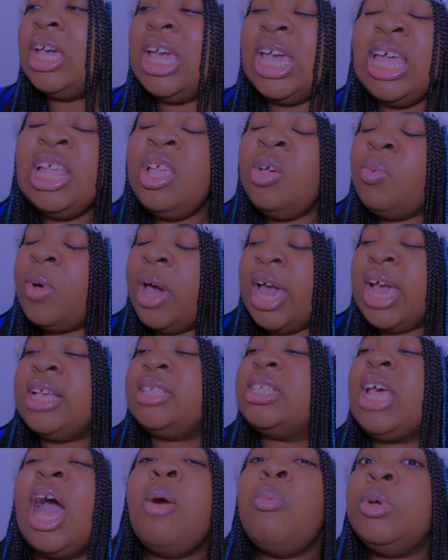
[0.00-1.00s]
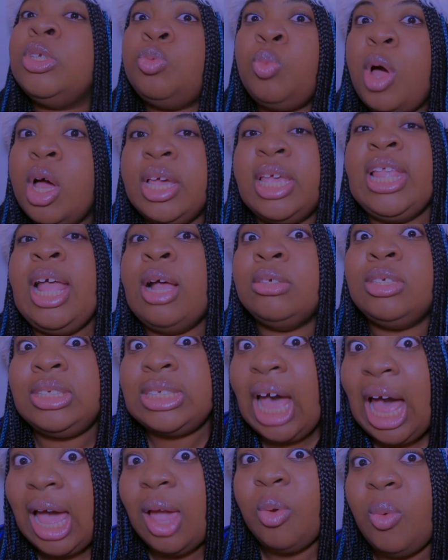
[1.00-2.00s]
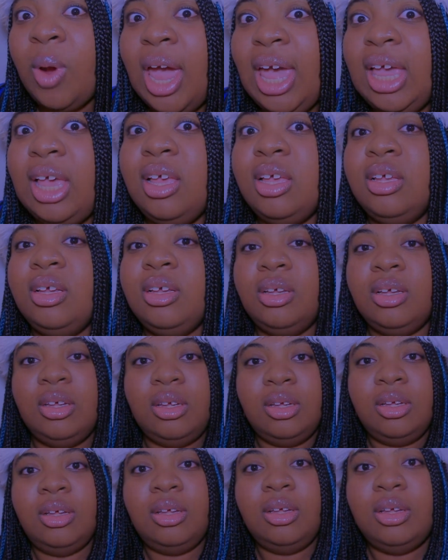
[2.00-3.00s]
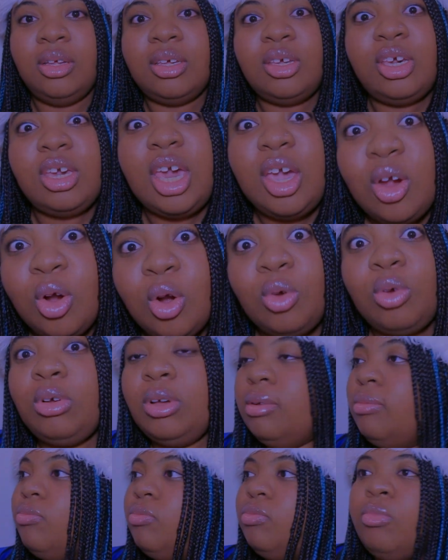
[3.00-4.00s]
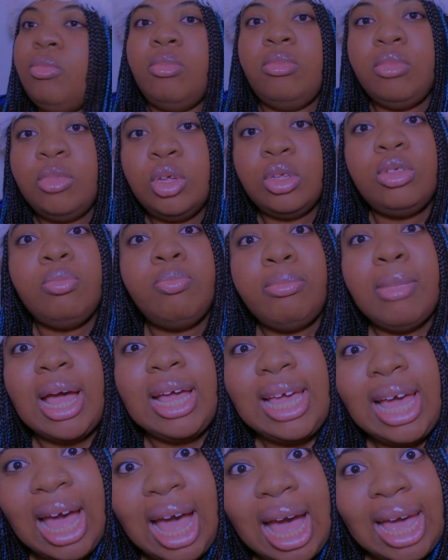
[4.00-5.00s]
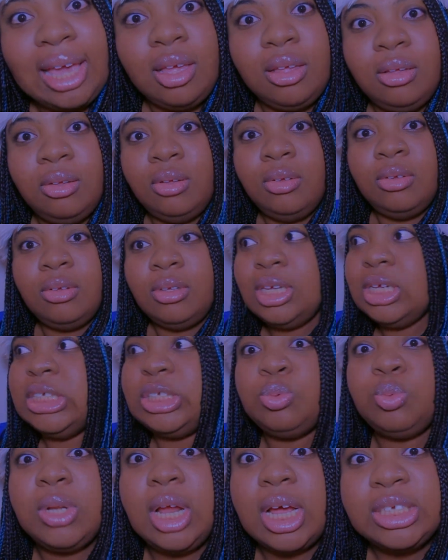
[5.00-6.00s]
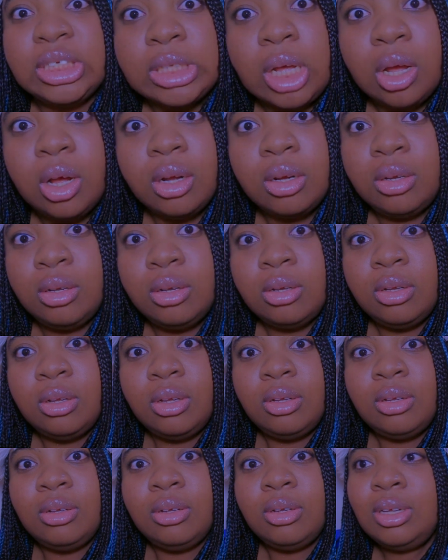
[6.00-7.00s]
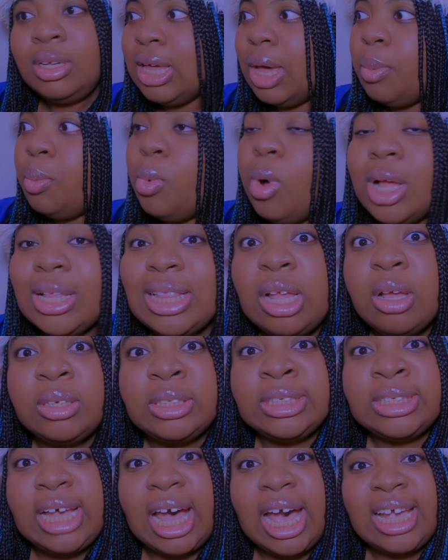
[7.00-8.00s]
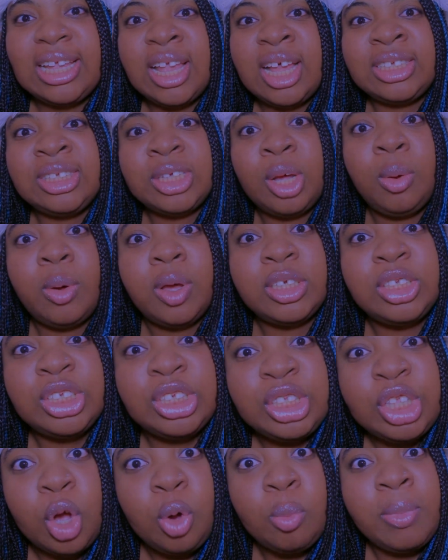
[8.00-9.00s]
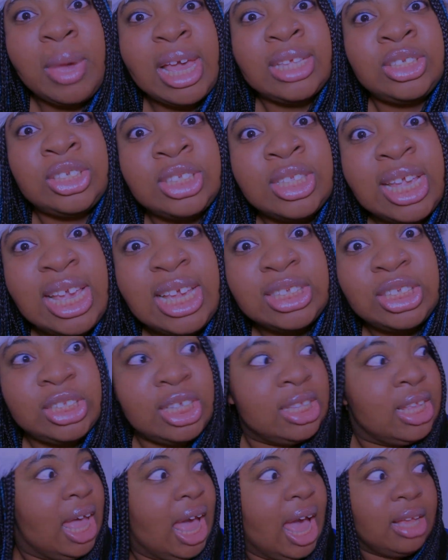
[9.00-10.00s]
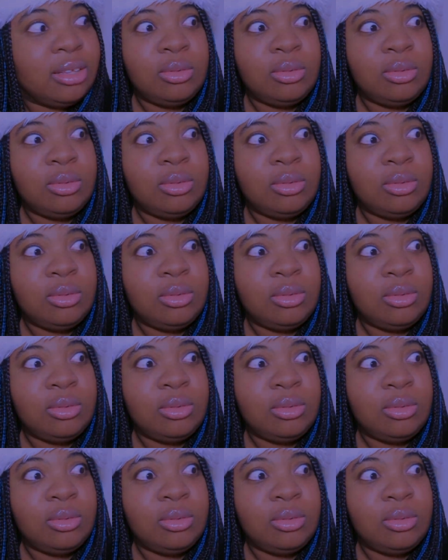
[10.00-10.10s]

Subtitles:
Anyways, I was walking outside, right? Carol, my guy, guess what I saw? walked outside and I saw a snowman sneezing.